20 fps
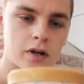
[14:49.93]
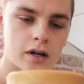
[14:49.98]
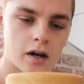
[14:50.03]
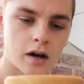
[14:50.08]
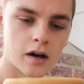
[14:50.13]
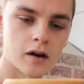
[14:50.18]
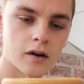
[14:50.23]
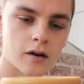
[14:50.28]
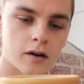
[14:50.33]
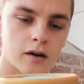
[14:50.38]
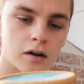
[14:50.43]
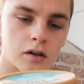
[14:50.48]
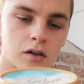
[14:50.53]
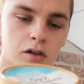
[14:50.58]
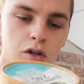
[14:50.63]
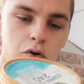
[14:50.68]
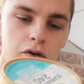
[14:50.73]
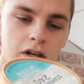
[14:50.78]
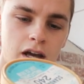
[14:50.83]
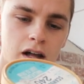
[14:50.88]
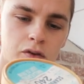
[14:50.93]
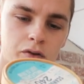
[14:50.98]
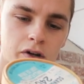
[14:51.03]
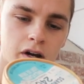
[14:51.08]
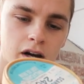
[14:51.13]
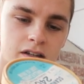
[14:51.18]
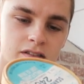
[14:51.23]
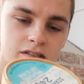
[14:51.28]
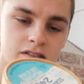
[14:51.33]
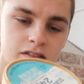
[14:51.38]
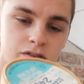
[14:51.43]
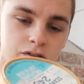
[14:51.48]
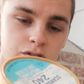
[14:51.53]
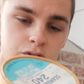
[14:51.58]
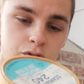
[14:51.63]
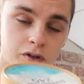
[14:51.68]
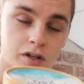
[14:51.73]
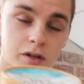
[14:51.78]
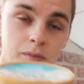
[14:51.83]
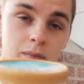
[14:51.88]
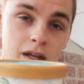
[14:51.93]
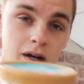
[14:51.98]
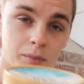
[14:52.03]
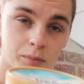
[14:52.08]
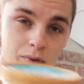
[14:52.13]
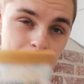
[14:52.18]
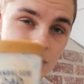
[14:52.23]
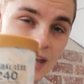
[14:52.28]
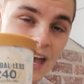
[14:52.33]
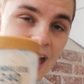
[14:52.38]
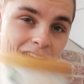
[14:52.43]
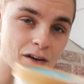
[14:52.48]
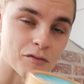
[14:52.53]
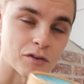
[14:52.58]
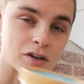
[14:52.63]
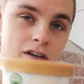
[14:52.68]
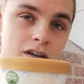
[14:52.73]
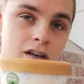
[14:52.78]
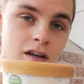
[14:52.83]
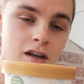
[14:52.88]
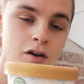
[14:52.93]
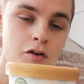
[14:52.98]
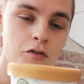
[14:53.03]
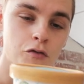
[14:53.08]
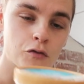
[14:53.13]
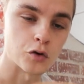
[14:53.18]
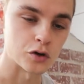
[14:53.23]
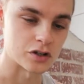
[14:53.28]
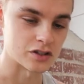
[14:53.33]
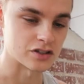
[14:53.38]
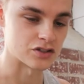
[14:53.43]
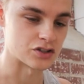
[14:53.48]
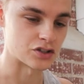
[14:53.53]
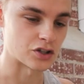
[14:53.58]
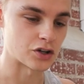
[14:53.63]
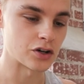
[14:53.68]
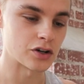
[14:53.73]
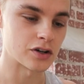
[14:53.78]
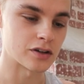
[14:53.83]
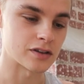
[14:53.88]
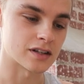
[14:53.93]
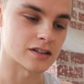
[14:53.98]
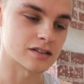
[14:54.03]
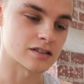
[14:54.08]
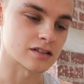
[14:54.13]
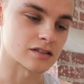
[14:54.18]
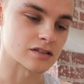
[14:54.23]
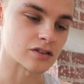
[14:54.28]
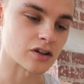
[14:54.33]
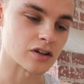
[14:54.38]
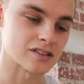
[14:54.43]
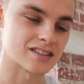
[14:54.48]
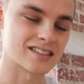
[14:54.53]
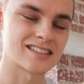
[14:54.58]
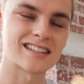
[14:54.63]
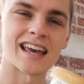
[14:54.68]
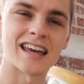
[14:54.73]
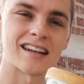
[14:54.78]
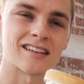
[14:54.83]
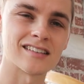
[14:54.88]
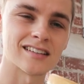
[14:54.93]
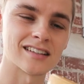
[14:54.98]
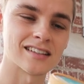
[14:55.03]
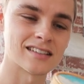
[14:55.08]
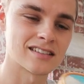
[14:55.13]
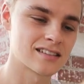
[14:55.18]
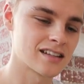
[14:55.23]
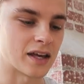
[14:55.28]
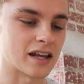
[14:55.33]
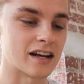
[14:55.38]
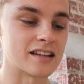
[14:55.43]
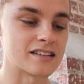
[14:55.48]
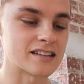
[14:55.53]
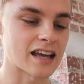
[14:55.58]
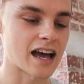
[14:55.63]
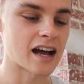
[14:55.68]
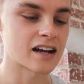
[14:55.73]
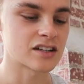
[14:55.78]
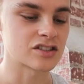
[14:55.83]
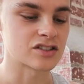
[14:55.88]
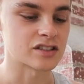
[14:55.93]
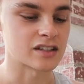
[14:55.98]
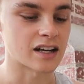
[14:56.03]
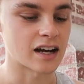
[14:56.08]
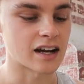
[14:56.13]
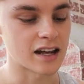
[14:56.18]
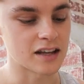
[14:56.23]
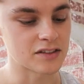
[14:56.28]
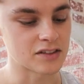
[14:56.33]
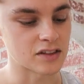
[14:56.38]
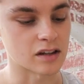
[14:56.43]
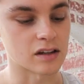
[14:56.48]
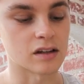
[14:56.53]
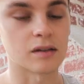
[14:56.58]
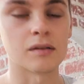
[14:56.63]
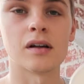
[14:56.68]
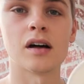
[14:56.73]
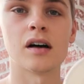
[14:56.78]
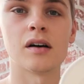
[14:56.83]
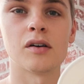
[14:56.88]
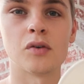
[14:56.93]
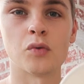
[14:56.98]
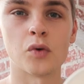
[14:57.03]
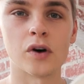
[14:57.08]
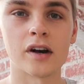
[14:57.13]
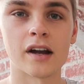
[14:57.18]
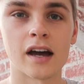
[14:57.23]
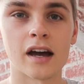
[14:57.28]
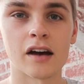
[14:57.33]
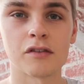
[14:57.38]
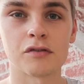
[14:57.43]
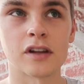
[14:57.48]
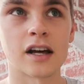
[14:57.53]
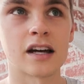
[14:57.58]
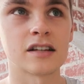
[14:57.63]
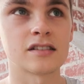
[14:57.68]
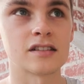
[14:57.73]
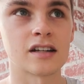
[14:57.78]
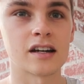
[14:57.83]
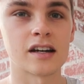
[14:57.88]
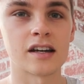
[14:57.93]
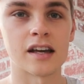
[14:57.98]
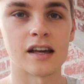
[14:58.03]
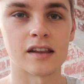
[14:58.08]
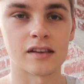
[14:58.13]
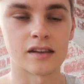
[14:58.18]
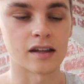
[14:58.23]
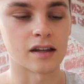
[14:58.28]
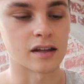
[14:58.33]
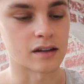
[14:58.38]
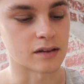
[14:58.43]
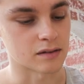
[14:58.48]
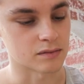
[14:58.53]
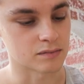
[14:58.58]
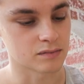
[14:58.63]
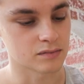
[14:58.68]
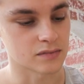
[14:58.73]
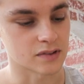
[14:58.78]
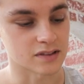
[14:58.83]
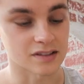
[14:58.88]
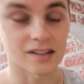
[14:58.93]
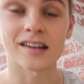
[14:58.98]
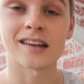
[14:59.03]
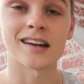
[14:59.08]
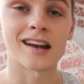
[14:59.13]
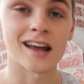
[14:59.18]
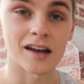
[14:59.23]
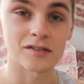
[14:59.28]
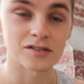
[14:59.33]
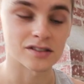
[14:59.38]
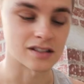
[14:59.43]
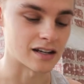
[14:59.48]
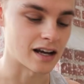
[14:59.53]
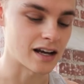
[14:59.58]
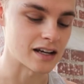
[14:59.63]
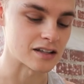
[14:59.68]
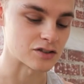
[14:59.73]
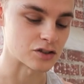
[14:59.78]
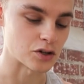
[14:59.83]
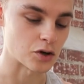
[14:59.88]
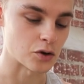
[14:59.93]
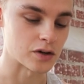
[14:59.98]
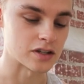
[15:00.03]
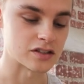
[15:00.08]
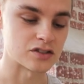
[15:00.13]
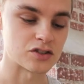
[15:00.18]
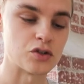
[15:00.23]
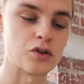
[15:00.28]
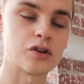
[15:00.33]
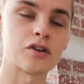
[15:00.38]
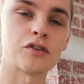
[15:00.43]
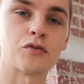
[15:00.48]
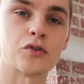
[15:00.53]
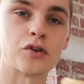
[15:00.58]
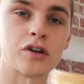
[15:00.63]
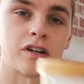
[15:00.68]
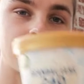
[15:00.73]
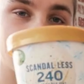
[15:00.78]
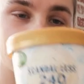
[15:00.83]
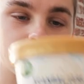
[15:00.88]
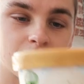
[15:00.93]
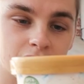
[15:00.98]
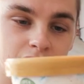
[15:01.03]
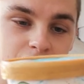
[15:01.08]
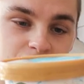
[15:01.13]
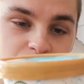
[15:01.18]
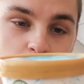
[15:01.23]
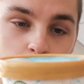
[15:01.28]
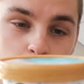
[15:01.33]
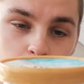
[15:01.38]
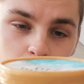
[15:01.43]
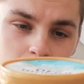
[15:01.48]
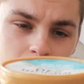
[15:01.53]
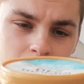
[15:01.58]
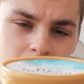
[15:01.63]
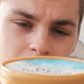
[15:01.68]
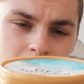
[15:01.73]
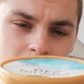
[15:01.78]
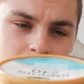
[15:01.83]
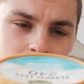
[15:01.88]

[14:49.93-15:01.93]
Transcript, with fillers: we got our low-calorie ice cream that I'm gonna be having for dessert. This is called Scandalous, and it's actually, I ate the one half last night and then the second half's tonight. So it's 240 calories total,